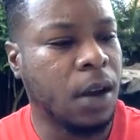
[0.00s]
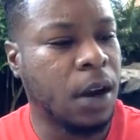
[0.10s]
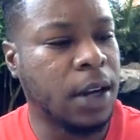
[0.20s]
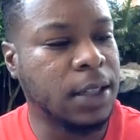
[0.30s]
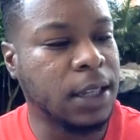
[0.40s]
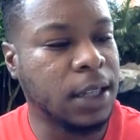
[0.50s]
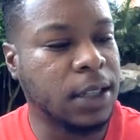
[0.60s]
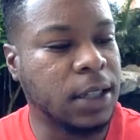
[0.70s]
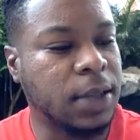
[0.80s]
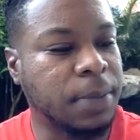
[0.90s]
All right, let's get
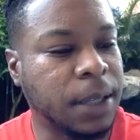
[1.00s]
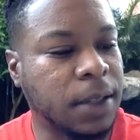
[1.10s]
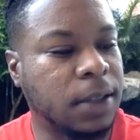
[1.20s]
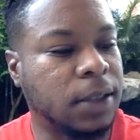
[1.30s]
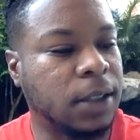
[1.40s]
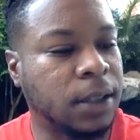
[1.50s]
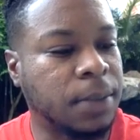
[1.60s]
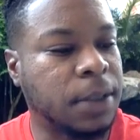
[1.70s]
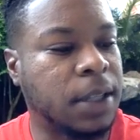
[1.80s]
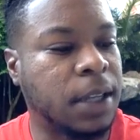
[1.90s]
into the meat
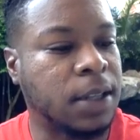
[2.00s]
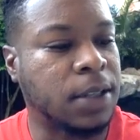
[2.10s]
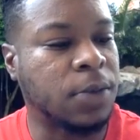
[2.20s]
and potatoes